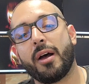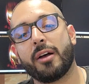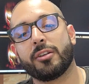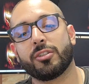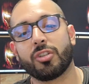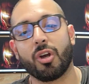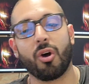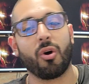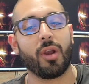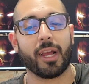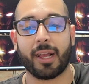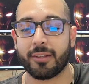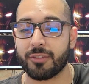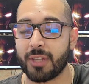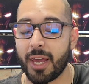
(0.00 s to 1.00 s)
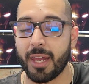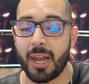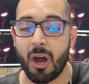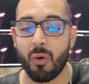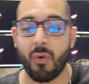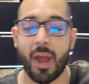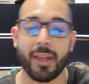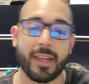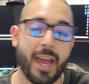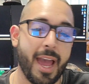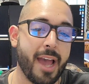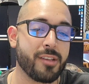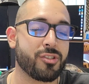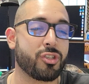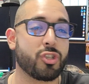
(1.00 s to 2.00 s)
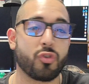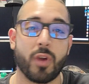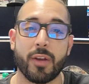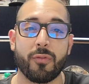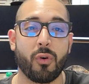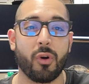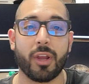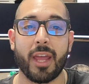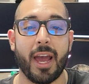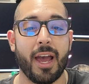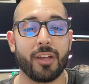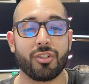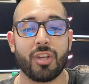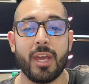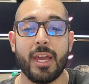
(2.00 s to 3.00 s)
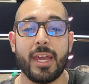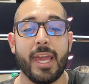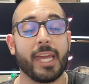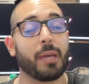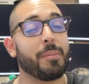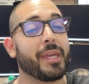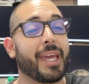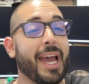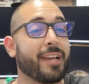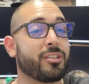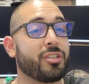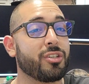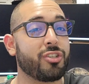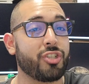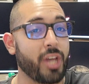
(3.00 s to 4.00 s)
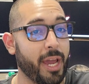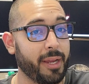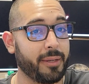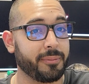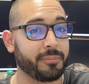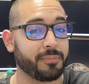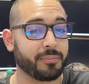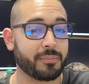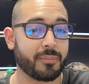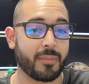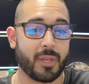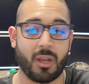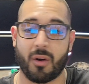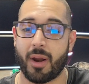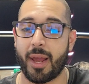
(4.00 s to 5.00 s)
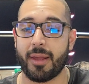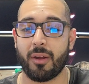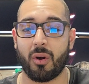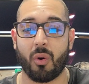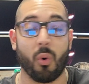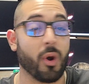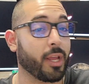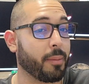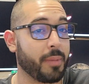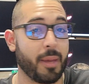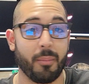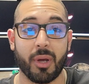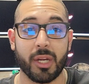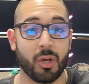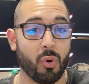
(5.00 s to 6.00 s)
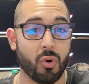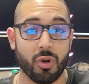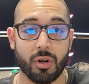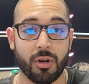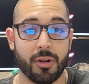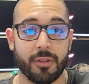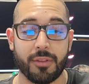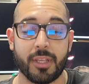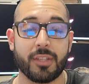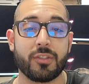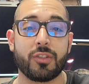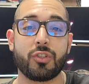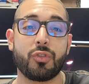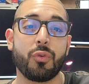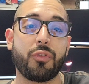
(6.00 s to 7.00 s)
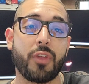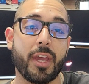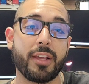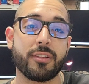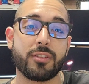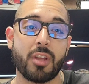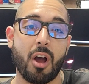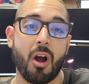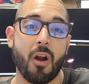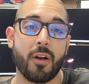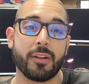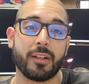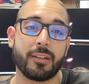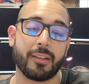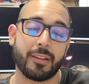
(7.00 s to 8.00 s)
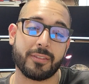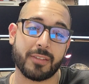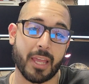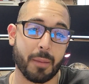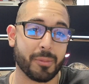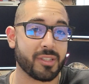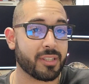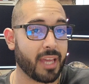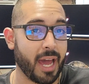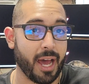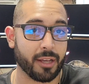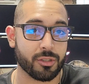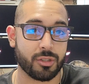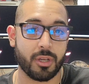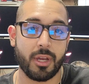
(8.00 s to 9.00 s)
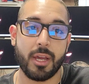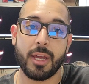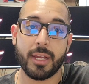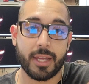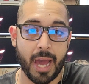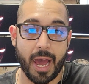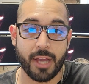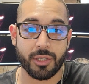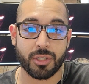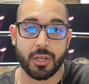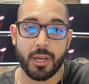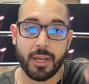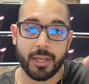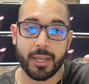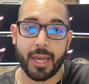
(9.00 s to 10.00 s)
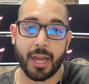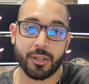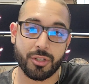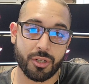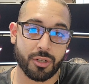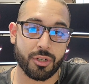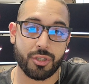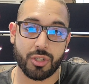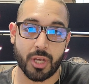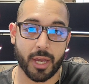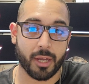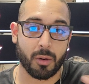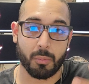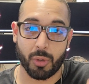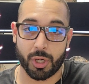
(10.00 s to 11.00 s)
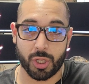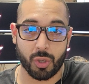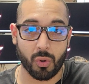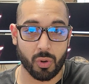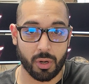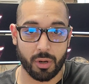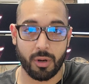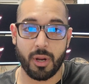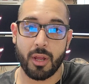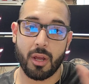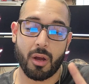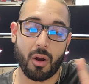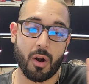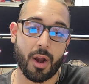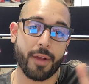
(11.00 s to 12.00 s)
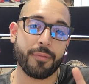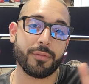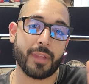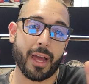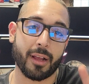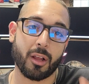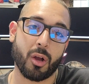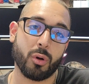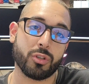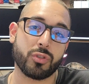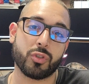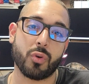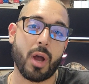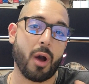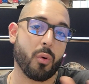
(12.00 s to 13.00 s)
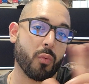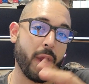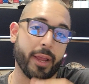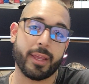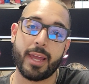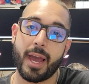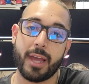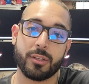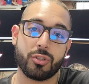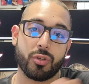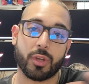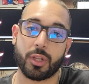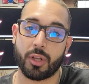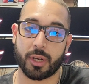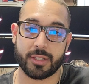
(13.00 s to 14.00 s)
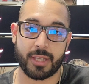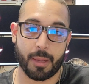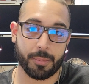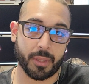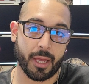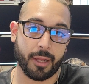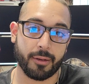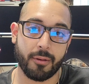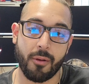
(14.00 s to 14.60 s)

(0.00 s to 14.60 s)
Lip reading: So like I said, outright cash, straightforward cash. It can be cashier's check, all right, or it can be a money order. These two things are the same as cash. Cash, cashier's check, or money order. All right, that goes to outright cash. You can accept that.